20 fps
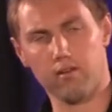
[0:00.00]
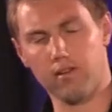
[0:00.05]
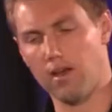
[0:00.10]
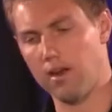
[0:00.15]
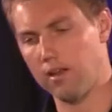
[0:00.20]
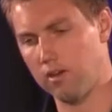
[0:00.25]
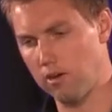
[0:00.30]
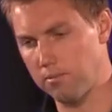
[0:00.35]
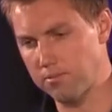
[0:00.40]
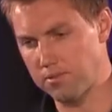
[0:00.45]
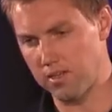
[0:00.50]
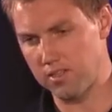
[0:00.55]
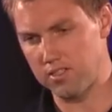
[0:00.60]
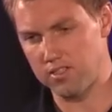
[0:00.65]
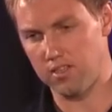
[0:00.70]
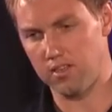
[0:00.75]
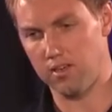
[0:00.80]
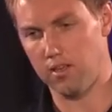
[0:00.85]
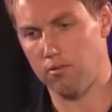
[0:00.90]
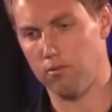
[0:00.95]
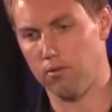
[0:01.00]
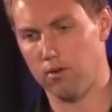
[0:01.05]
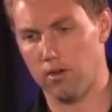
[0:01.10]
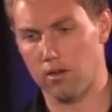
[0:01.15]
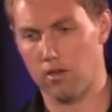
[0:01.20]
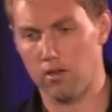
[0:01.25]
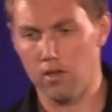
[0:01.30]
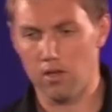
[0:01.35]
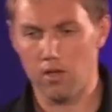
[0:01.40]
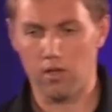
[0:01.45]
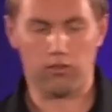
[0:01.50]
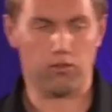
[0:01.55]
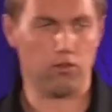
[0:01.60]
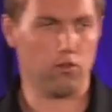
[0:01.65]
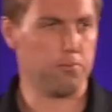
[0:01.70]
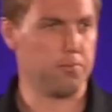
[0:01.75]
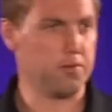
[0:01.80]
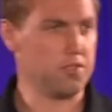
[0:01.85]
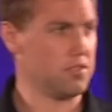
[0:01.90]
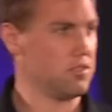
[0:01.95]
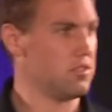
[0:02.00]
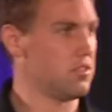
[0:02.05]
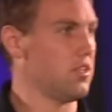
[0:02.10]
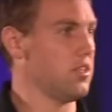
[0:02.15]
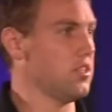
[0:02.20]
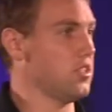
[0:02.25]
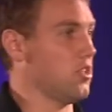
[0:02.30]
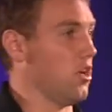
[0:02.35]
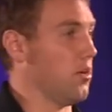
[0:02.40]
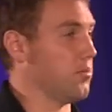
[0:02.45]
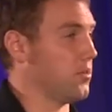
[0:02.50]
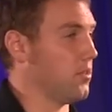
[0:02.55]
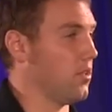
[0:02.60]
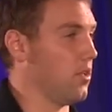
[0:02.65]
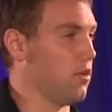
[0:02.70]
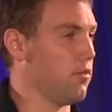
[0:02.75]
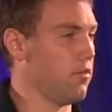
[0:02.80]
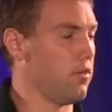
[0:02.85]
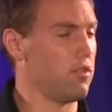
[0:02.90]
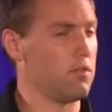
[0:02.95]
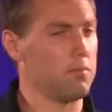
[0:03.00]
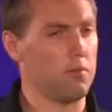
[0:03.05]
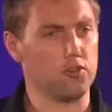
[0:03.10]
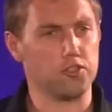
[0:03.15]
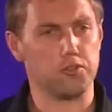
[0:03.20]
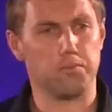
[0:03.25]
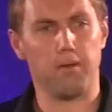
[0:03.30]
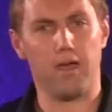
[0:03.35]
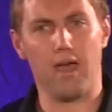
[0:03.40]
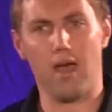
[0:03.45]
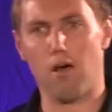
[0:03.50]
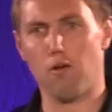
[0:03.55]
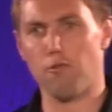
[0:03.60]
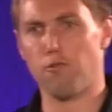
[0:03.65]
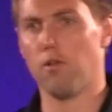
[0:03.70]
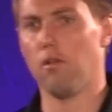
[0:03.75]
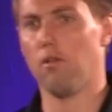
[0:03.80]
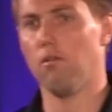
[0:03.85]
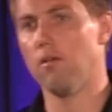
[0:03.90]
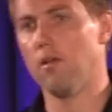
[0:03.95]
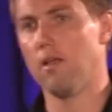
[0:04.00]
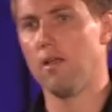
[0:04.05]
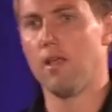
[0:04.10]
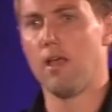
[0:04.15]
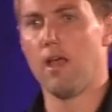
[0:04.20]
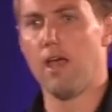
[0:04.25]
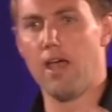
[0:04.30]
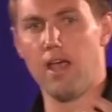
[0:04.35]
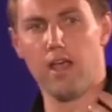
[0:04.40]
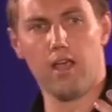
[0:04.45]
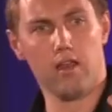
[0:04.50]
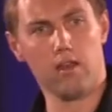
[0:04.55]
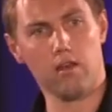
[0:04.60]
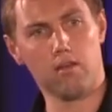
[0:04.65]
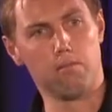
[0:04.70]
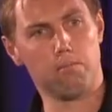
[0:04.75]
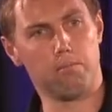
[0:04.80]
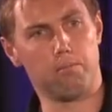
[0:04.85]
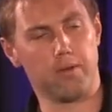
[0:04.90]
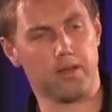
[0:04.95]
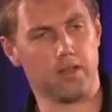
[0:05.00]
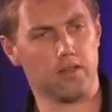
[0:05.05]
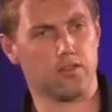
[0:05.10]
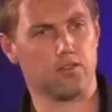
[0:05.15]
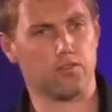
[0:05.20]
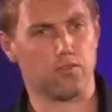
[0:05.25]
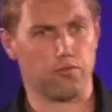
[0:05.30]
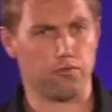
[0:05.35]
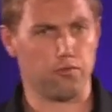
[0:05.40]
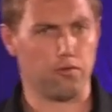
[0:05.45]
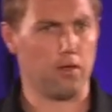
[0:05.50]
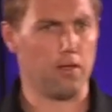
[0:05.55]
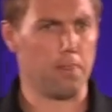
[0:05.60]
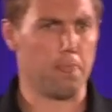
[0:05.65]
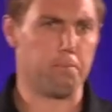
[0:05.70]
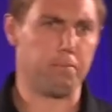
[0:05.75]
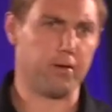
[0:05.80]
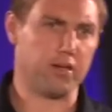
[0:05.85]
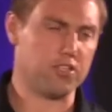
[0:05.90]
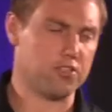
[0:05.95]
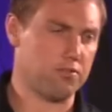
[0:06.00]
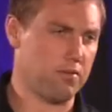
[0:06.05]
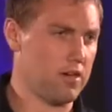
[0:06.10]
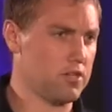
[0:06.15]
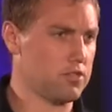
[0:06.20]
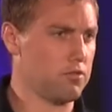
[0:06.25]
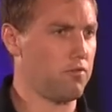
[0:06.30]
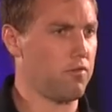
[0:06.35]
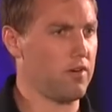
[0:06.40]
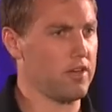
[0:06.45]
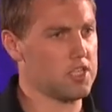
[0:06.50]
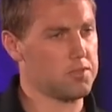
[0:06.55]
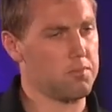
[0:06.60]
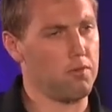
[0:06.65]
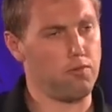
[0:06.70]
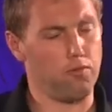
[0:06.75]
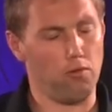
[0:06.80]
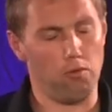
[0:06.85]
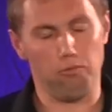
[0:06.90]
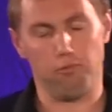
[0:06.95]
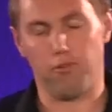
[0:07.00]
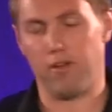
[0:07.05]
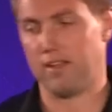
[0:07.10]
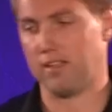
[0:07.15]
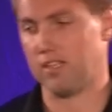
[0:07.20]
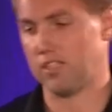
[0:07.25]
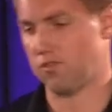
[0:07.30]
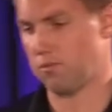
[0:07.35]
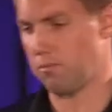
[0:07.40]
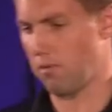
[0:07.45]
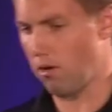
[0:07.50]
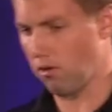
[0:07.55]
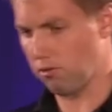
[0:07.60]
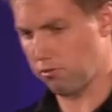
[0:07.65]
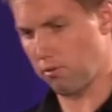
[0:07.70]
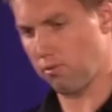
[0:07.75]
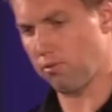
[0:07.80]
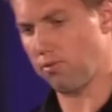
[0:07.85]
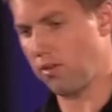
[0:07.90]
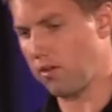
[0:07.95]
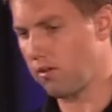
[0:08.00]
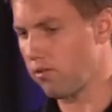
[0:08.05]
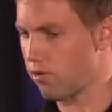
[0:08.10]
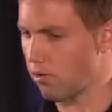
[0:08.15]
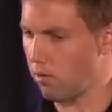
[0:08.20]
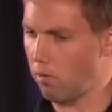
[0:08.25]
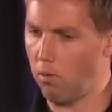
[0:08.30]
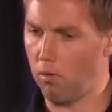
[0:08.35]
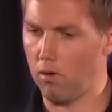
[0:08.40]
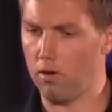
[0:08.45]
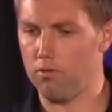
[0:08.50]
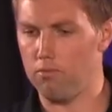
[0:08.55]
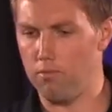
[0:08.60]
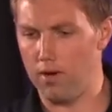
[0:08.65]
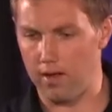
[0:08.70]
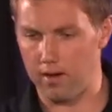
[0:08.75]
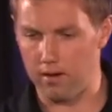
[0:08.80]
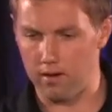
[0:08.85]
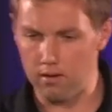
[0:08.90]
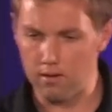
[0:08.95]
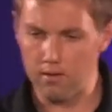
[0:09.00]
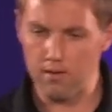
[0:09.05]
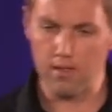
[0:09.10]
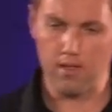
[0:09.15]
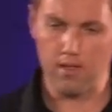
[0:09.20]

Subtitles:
on Telecom's XT network to your business desktops, deliver you the most powerful and biggest range of flexible form factors, from ultra-thin to all-in-one.